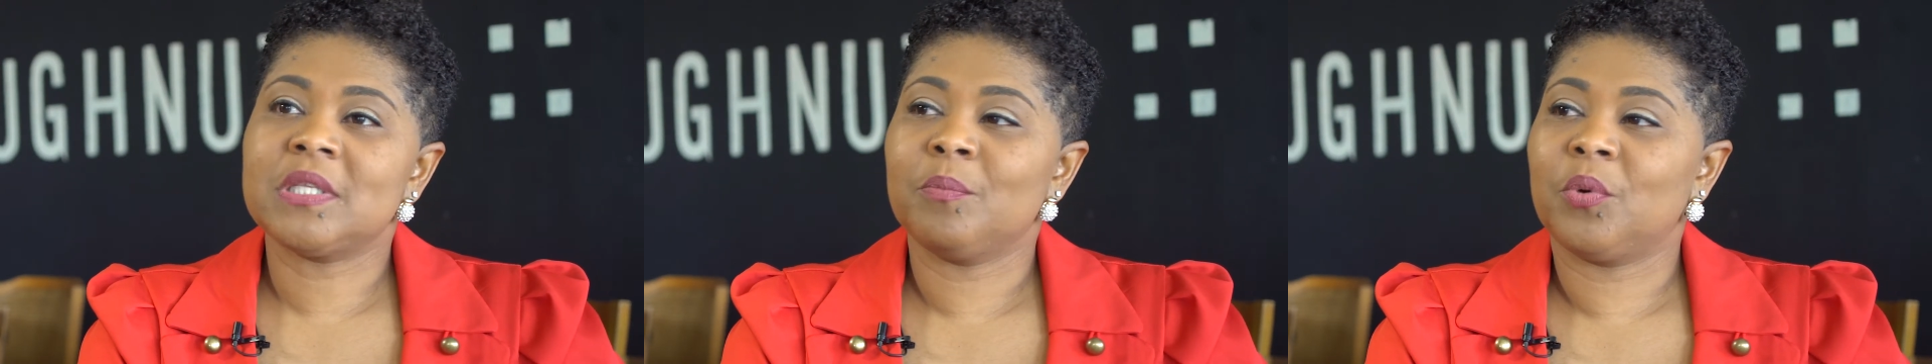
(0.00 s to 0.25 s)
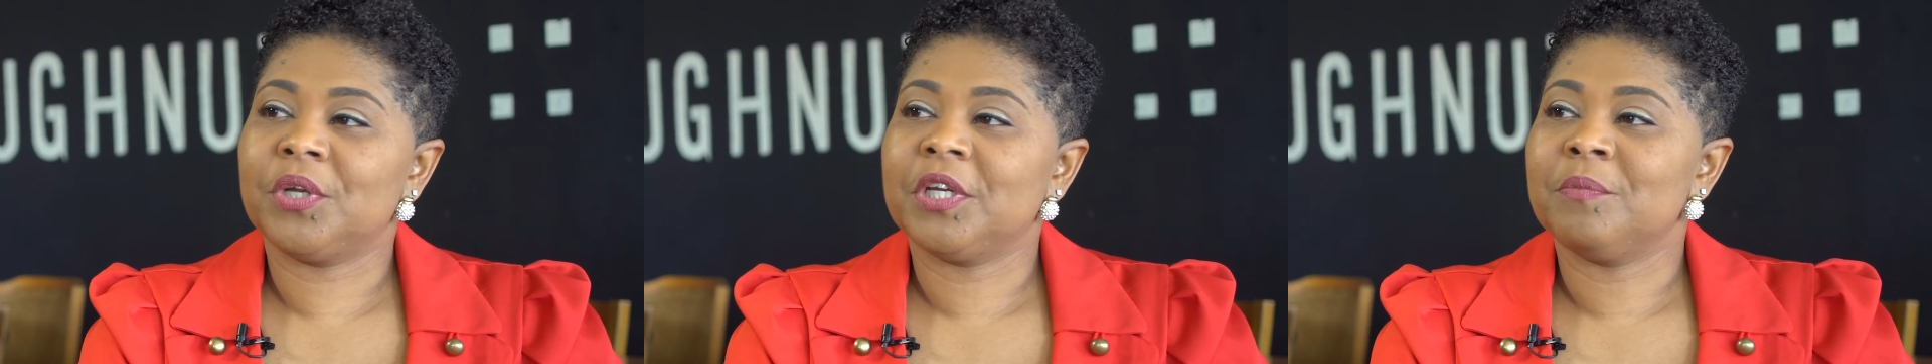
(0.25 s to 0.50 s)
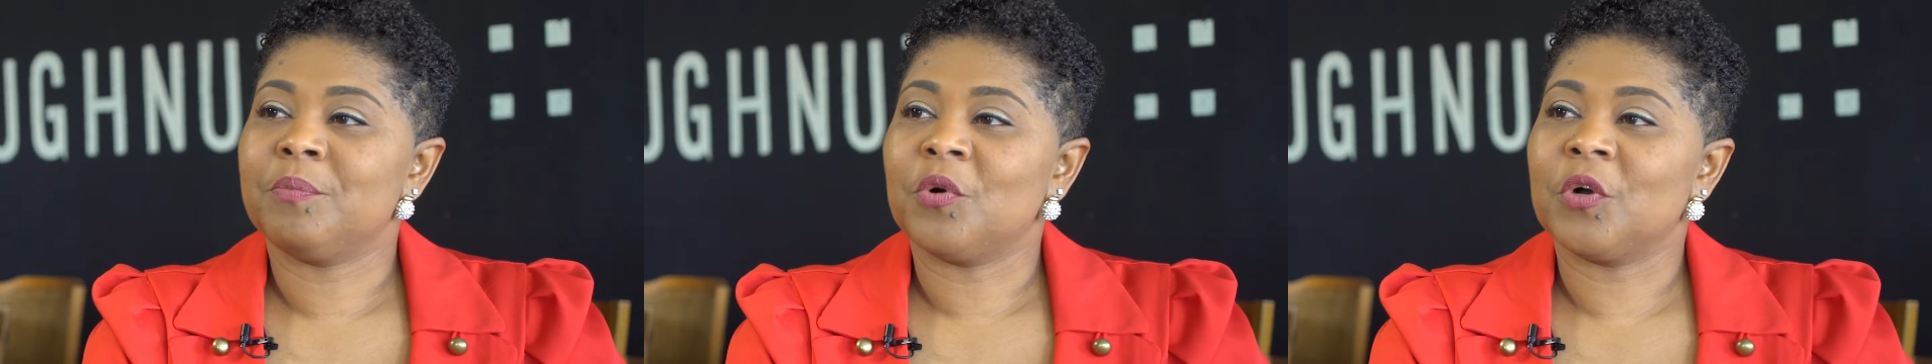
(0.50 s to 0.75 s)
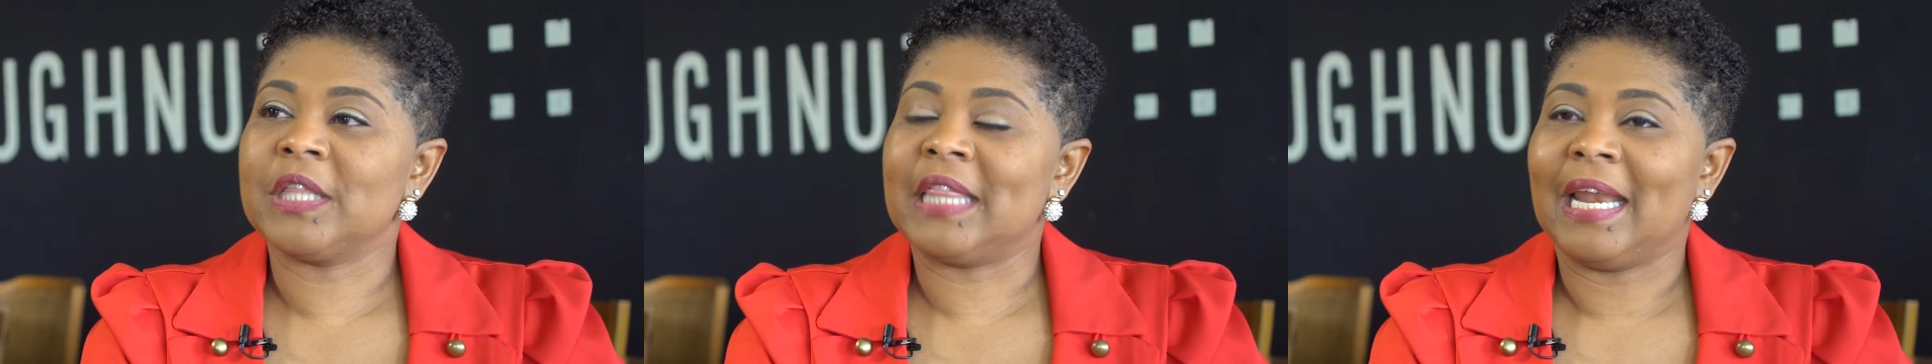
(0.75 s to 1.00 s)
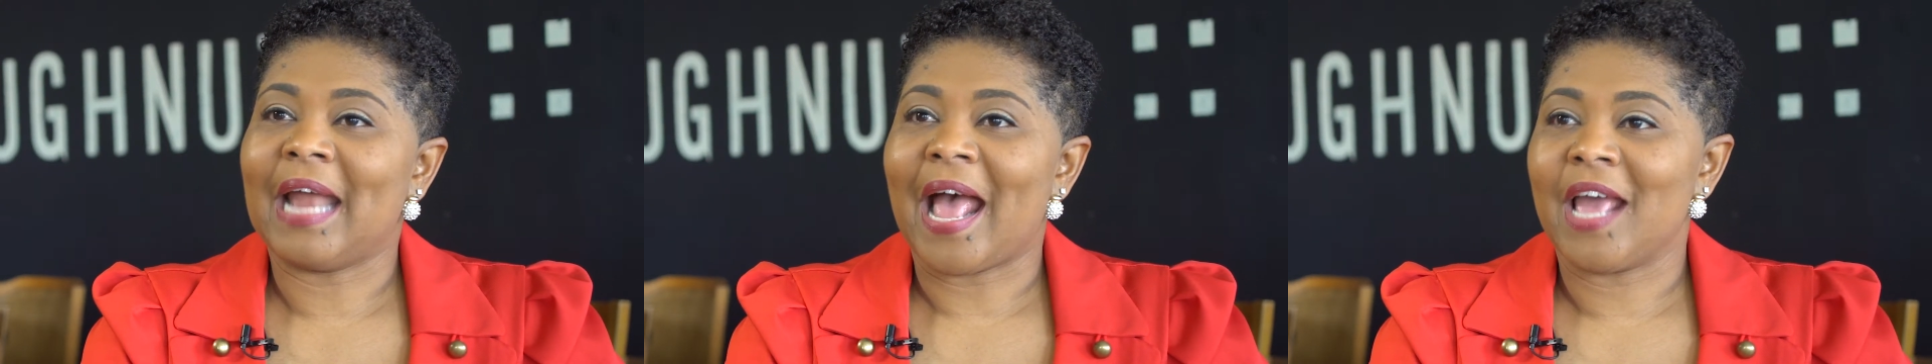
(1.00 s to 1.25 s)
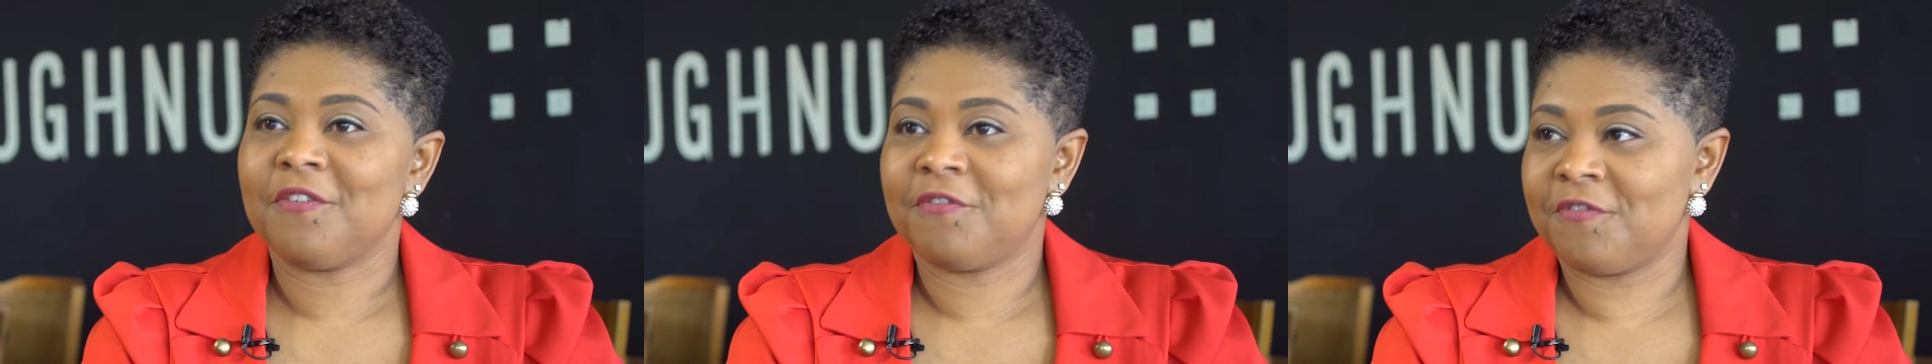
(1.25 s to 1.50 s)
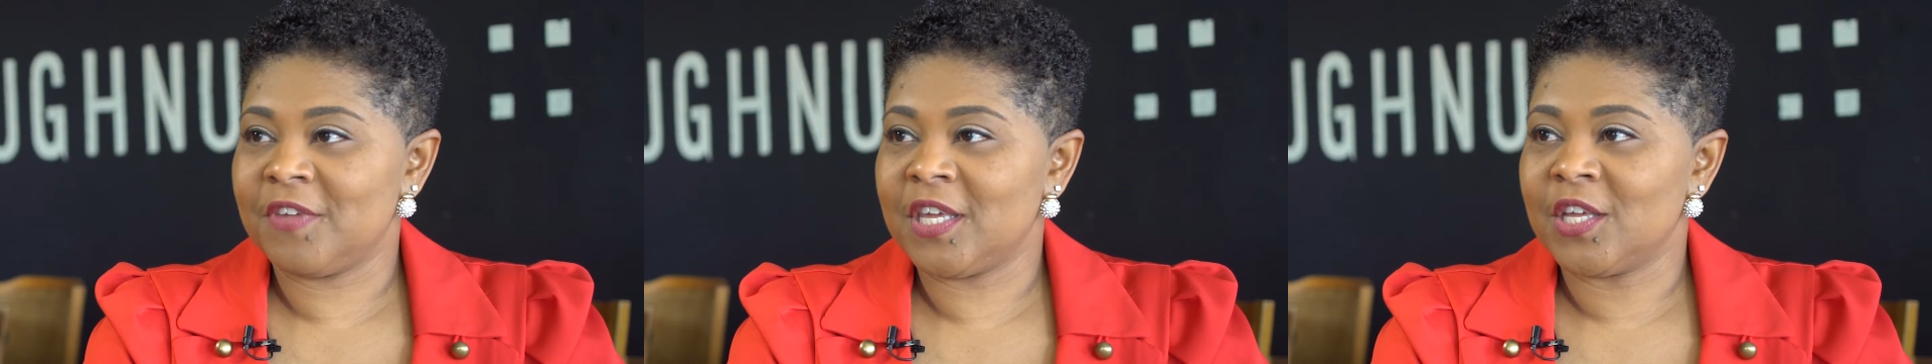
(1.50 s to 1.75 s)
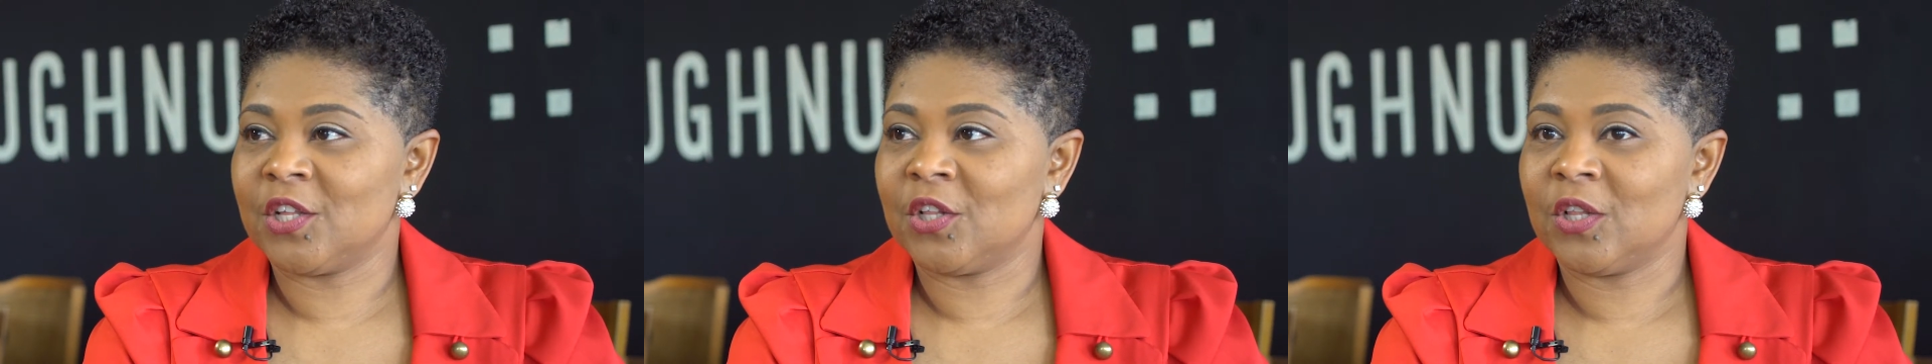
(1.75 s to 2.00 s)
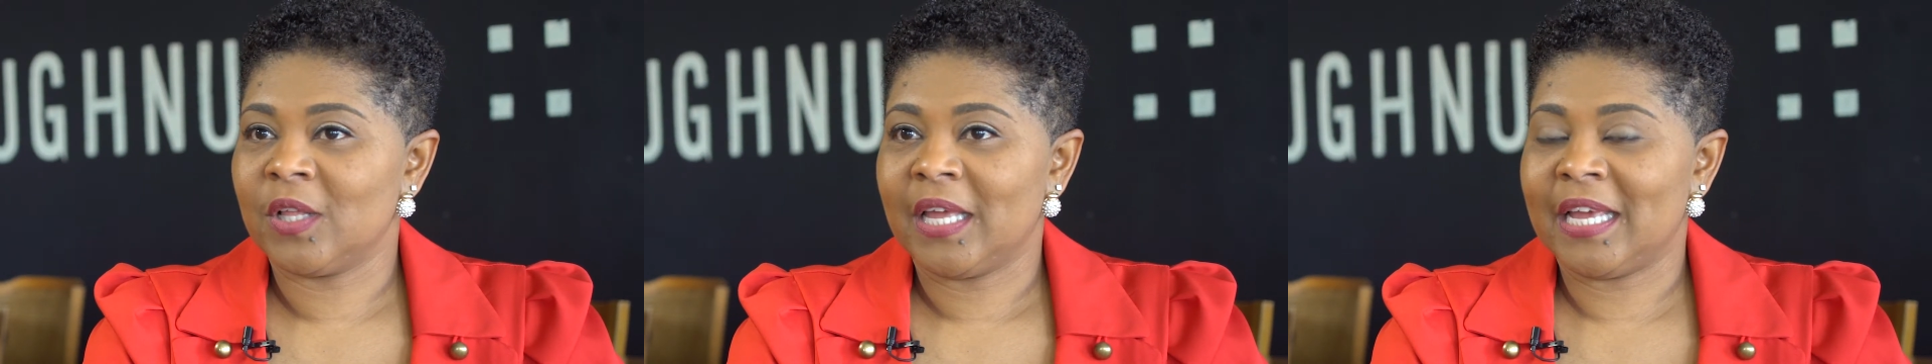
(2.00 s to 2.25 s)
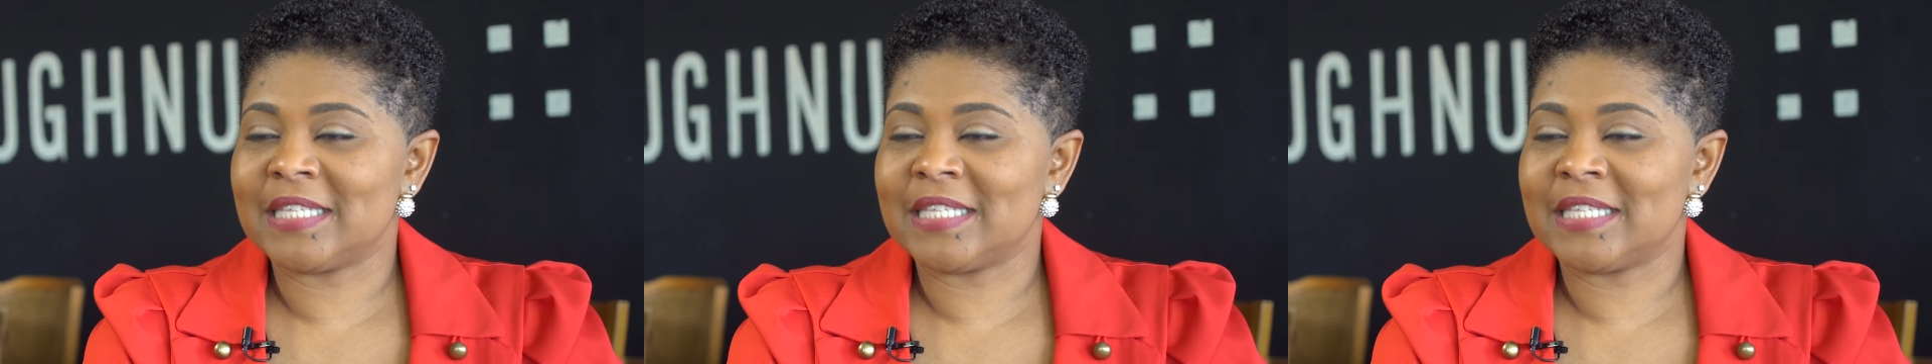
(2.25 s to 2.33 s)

important book that I feel